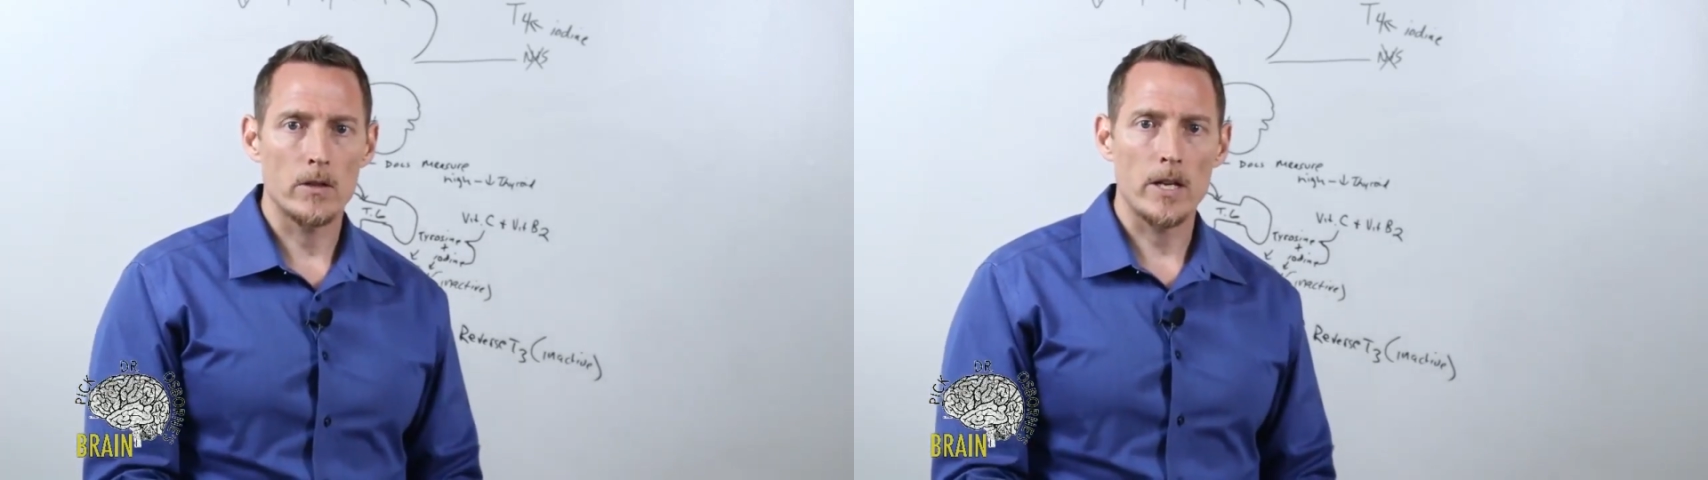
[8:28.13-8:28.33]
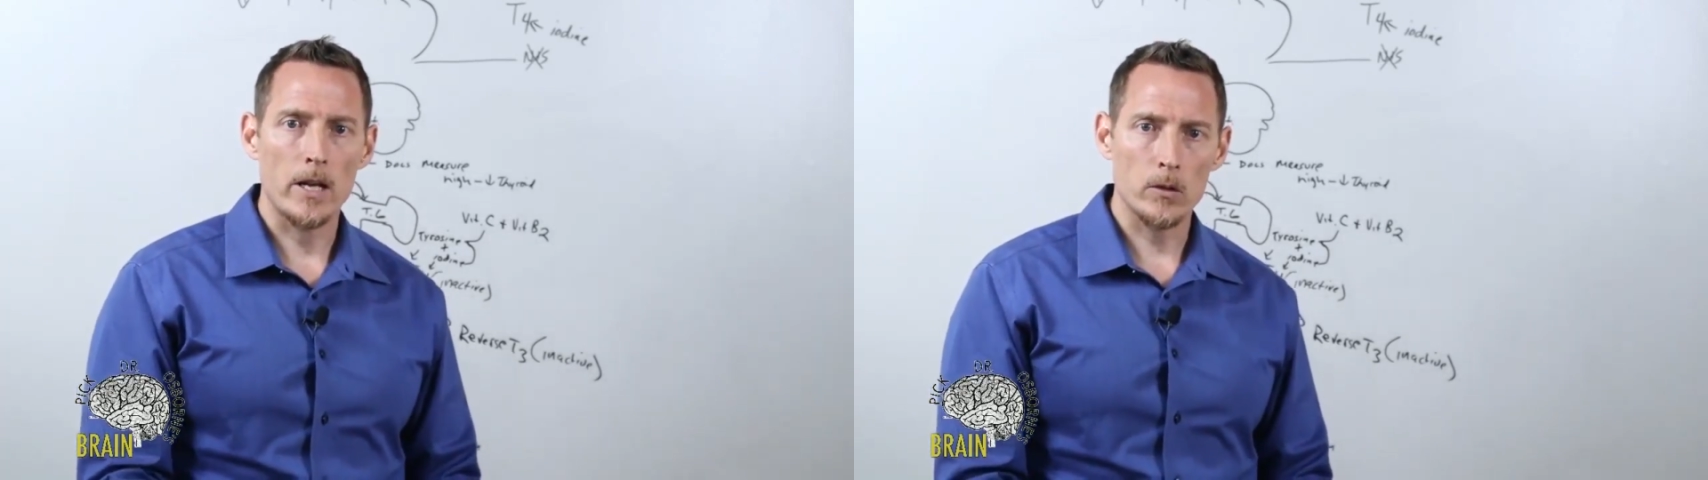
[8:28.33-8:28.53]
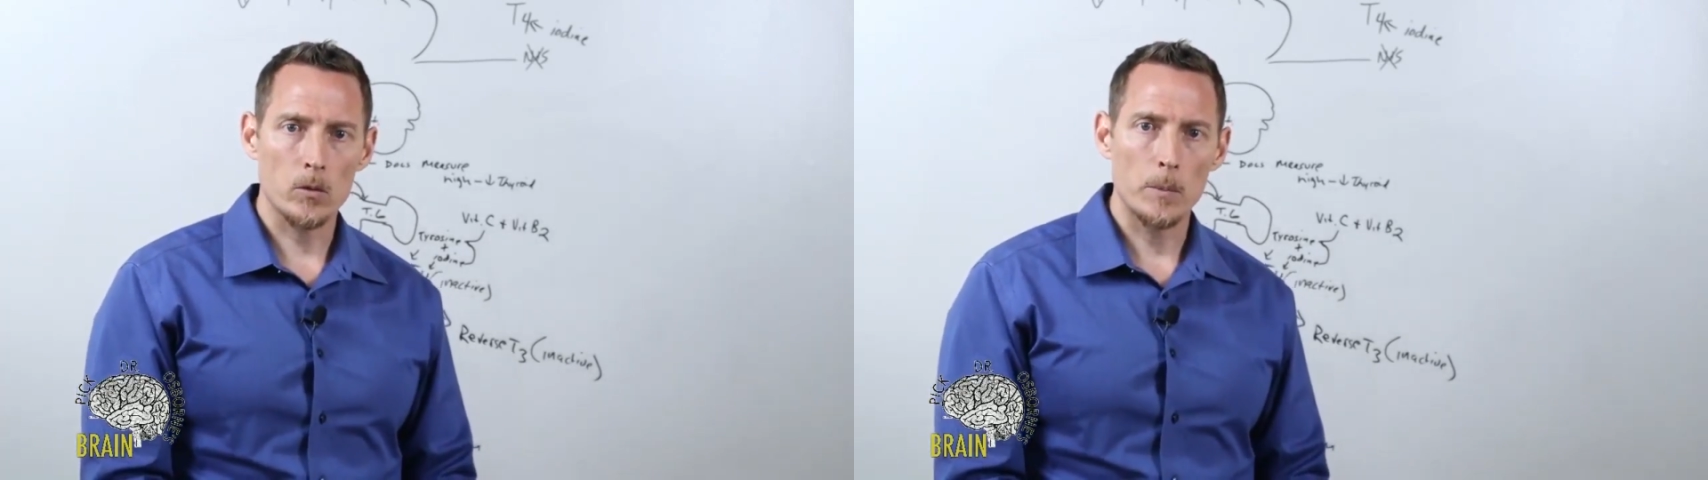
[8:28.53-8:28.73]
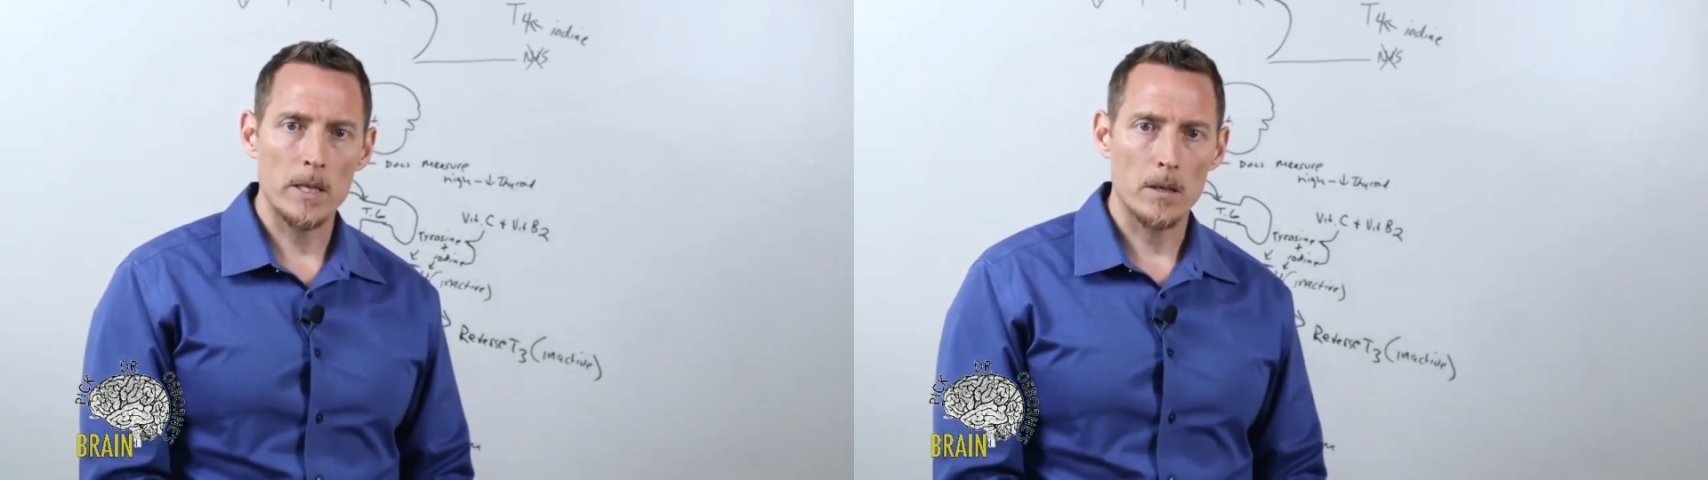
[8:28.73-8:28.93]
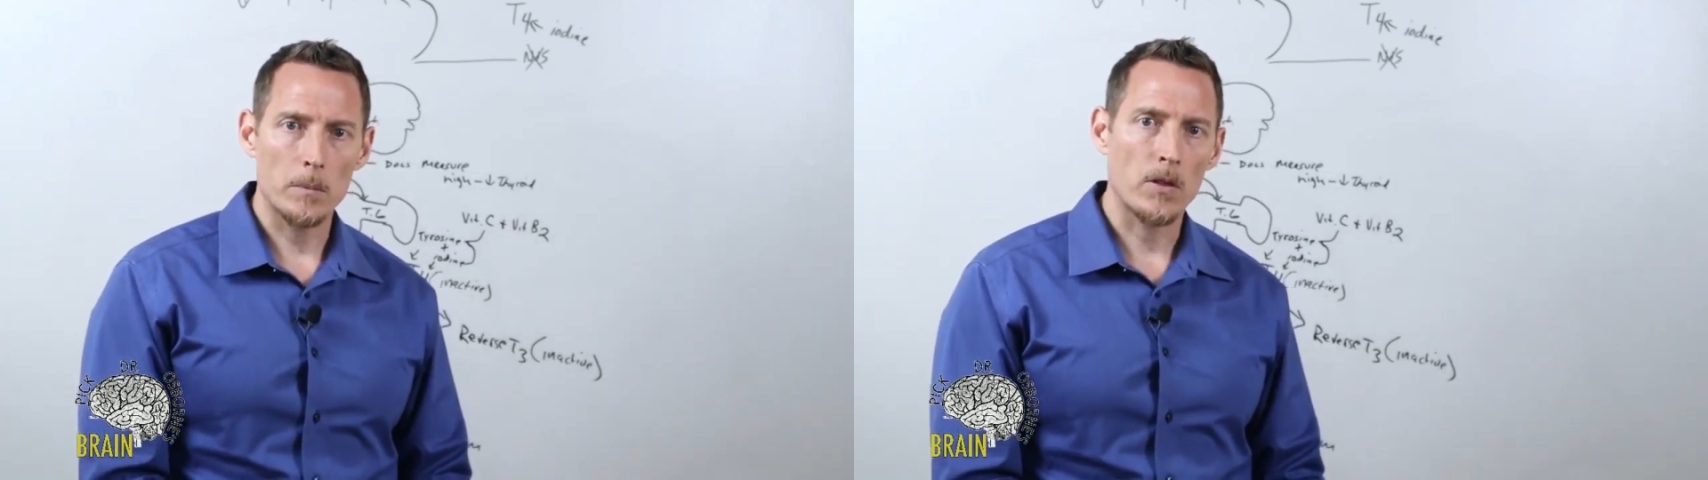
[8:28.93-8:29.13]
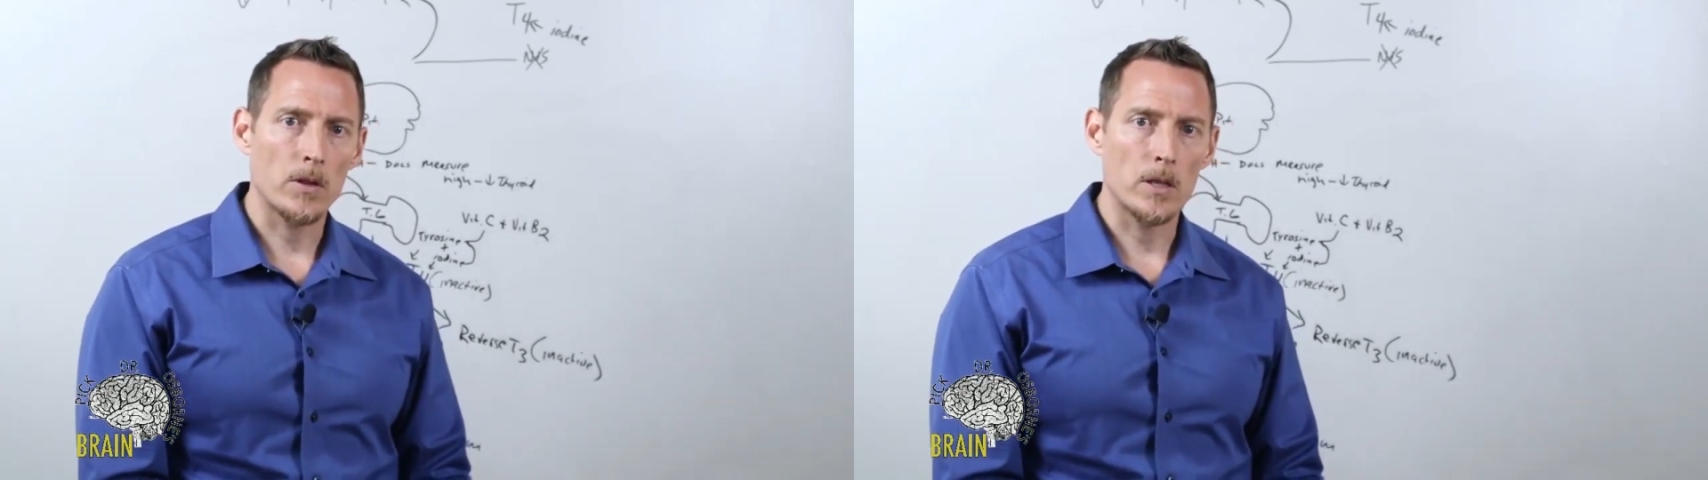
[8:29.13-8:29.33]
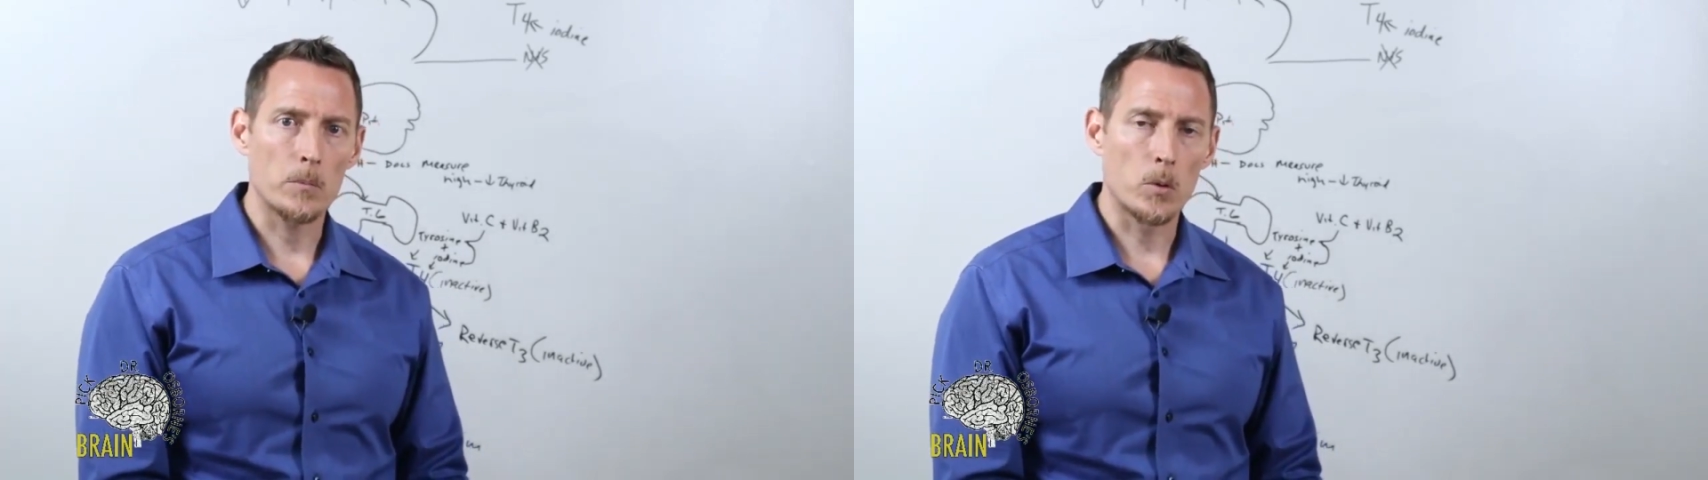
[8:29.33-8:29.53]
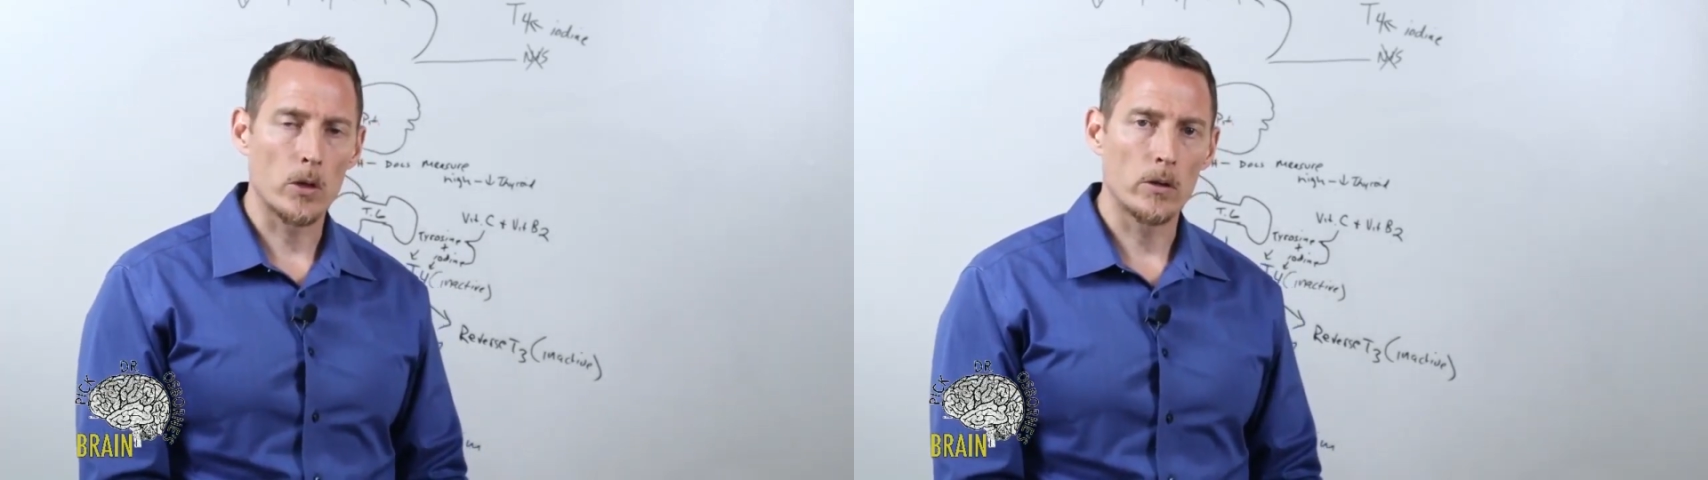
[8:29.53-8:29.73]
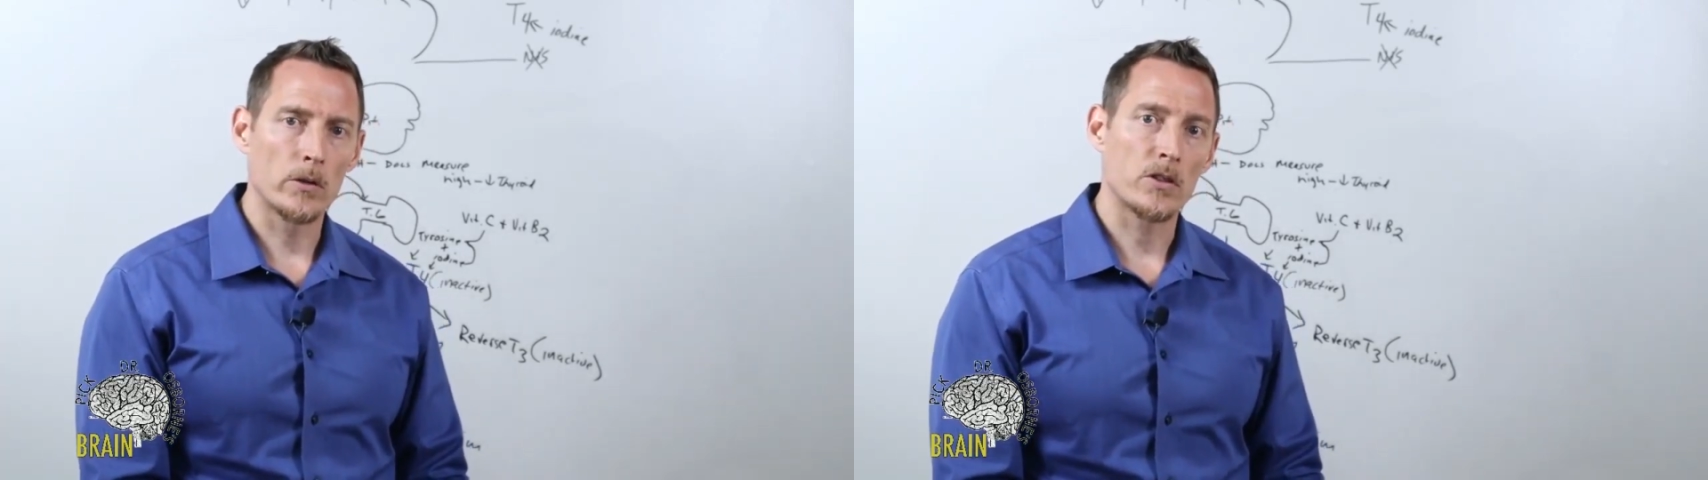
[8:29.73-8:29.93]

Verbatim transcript: Their nails will become thin and brittle.